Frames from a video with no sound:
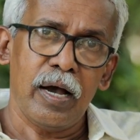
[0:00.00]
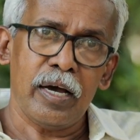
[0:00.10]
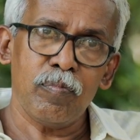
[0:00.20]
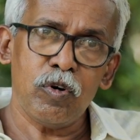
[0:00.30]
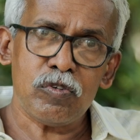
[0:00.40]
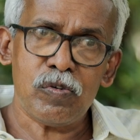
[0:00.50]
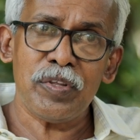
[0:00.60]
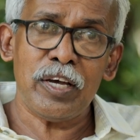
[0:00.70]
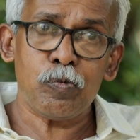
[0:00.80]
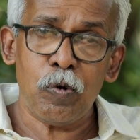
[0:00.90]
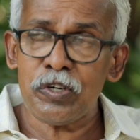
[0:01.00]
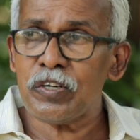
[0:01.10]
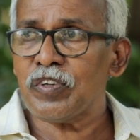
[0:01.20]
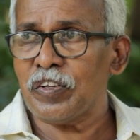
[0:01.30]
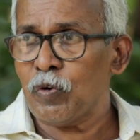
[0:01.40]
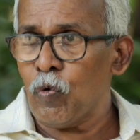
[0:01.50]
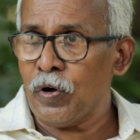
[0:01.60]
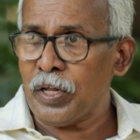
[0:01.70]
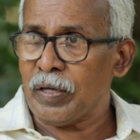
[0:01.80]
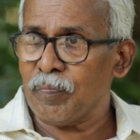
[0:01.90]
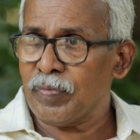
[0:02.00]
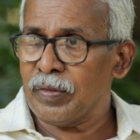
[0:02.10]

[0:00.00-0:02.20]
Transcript: and because of the explosions at the quarry,